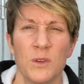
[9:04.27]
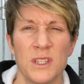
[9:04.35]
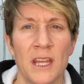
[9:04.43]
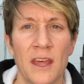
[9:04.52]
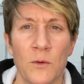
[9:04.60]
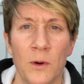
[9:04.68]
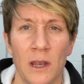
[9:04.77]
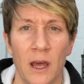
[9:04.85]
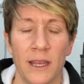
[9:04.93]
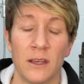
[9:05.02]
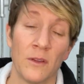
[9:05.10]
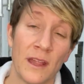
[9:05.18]
What's the other one
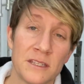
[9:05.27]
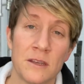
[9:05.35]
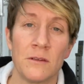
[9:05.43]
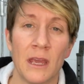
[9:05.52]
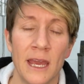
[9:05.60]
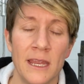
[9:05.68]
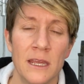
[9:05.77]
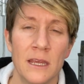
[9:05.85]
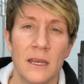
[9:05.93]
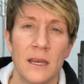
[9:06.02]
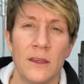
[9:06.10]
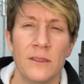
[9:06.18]
like? Oh, that's okay.
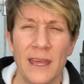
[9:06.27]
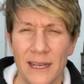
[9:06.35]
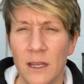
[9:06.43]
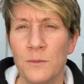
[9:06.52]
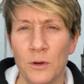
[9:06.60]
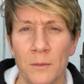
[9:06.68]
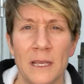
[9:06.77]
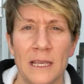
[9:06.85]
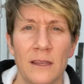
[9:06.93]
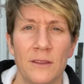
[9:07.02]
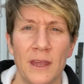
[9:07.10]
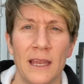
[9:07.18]
Then I'd
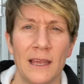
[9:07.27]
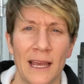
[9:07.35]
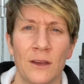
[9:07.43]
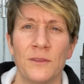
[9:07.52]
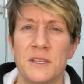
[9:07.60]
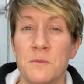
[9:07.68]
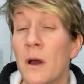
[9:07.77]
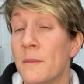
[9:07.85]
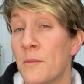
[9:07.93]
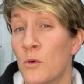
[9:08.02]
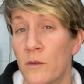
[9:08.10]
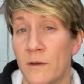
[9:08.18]
probably think, hang on, this might
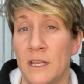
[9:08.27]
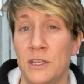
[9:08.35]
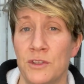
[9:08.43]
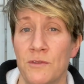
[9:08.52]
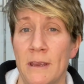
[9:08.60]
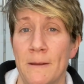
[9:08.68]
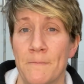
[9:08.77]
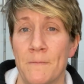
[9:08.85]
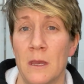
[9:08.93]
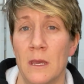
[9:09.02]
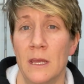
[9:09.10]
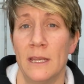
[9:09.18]
be more of an injury.
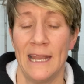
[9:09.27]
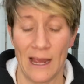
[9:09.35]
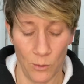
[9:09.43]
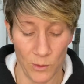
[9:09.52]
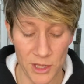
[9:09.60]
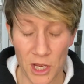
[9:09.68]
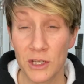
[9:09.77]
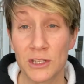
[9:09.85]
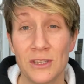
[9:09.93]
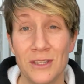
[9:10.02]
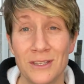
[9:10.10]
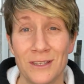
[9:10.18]
Now, with
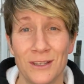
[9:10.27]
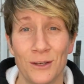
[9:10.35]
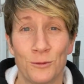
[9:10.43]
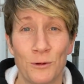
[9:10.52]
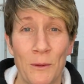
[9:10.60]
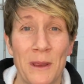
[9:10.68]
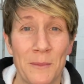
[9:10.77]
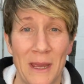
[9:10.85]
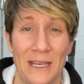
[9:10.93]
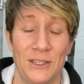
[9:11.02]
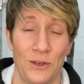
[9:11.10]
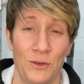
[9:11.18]
youngsters, growing
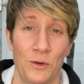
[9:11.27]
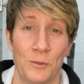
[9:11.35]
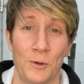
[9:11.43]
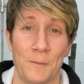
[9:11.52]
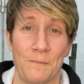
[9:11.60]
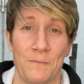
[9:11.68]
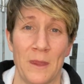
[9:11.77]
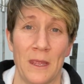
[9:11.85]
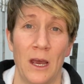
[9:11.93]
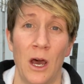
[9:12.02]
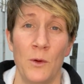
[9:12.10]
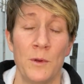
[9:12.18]
pains are normal.
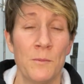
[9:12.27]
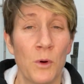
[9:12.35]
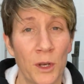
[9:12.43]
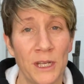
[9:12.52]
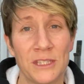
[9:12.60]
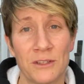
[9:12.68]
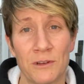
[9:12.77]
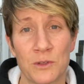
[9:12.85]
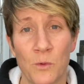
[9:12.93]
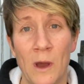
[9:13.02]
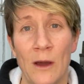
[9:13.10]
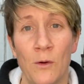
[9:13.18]
I would monitor as
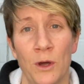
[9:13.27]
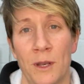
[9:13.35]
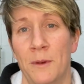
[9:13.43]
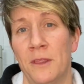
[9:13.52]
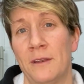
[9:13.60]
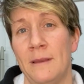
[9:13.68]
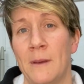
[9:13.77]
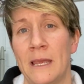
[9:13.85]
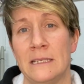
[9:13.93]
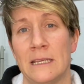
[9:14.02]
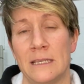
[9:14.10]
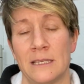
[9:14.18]
well on a monthly
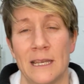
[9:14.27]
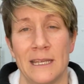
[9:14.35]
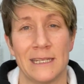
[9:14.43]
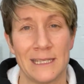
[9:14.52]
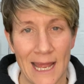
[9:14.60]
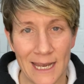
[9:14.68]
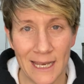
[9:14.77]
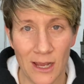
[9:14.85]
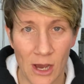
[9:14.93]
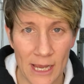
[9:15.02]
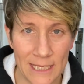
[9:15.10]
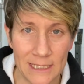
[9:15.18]
basis, standing
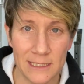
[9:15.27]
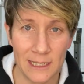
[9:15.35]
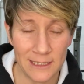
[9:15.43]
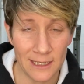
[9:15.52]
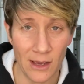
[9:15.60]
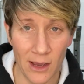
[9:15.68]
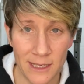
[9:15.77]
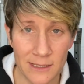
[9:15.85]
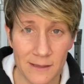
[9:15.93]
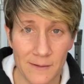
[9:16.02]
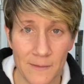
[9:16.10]
height and sitting height.